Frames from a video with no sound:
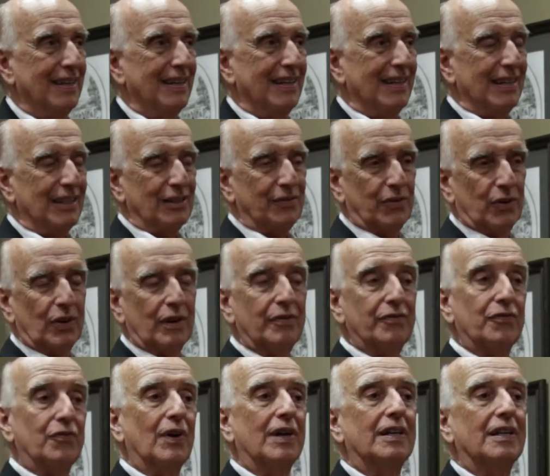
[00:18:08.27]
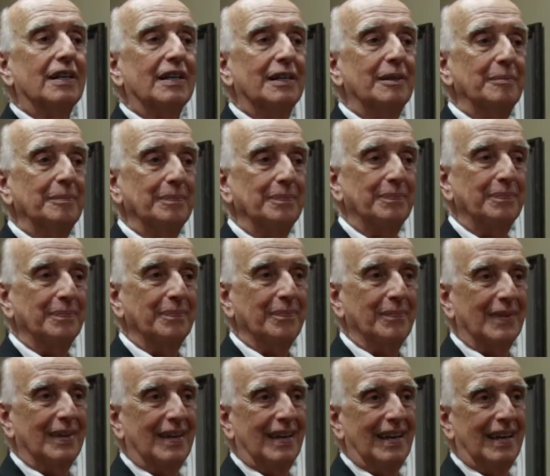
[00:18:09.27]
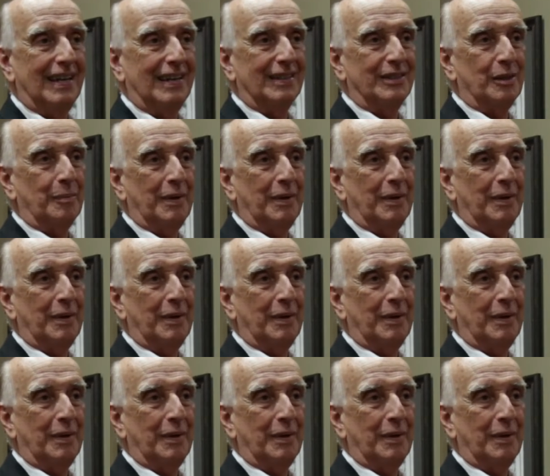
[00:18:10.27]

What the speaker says: is very friendly, and it's